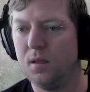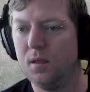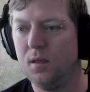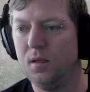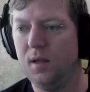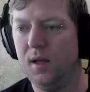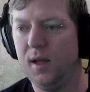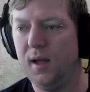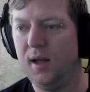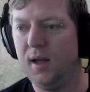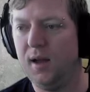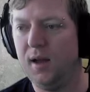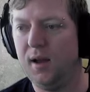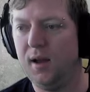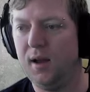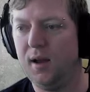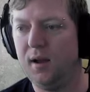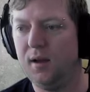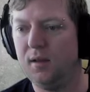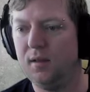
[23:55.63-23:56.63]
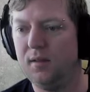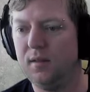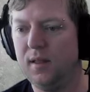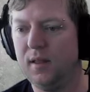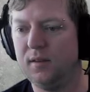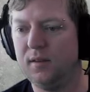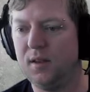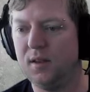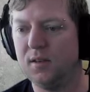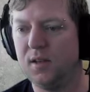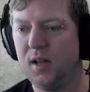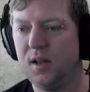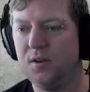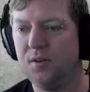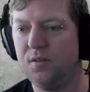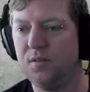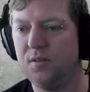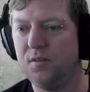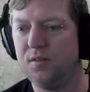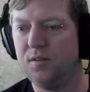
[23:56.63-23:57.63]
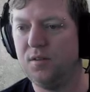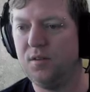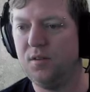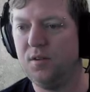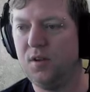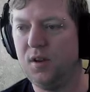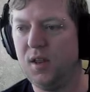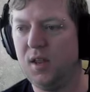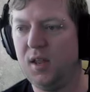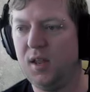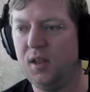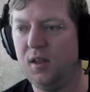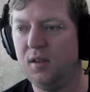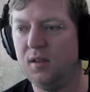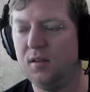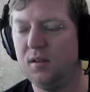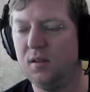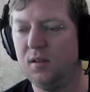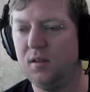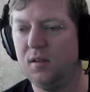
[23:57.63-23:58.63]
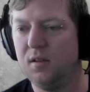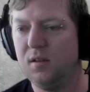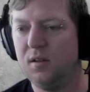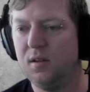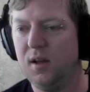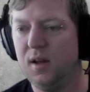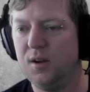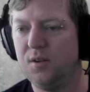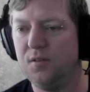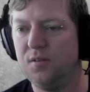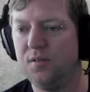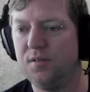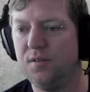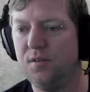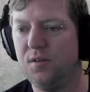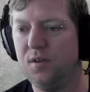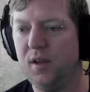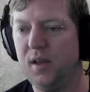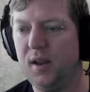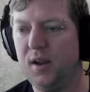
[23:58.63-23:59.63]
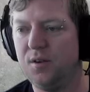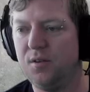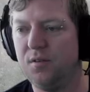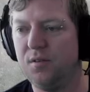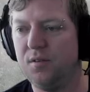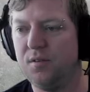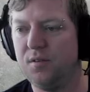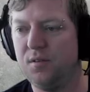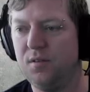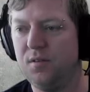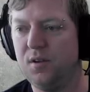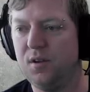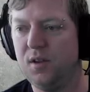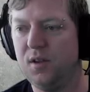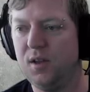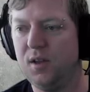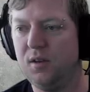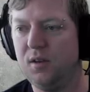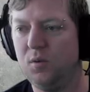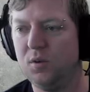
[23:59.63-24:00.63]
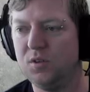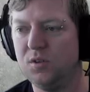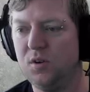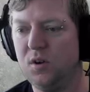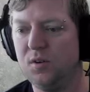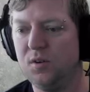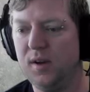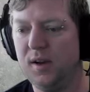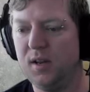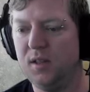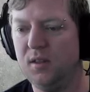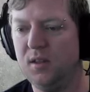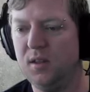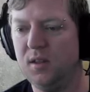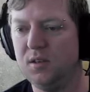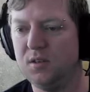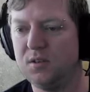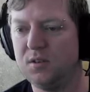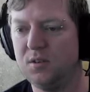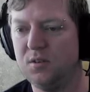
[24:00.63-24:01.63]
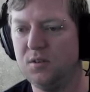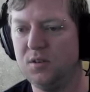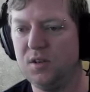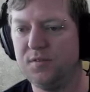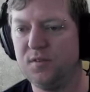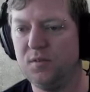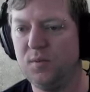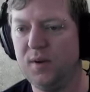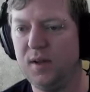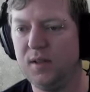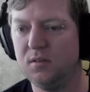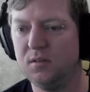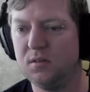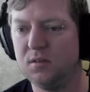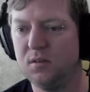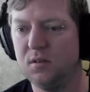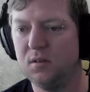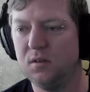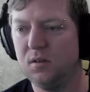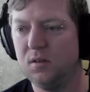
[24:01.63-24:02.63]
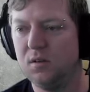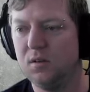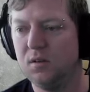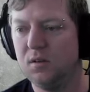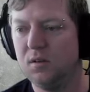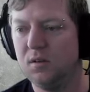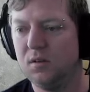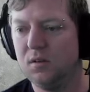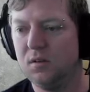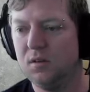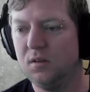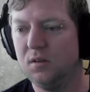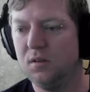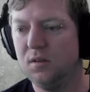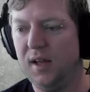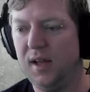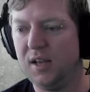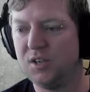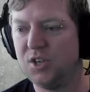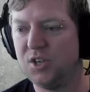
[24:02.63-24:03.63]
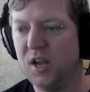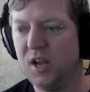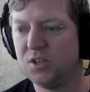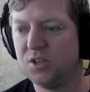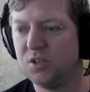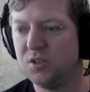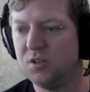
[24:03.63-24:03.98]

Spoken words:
That does 130, 113, 113. Wasn't I running these two different ones? The Hush Hush.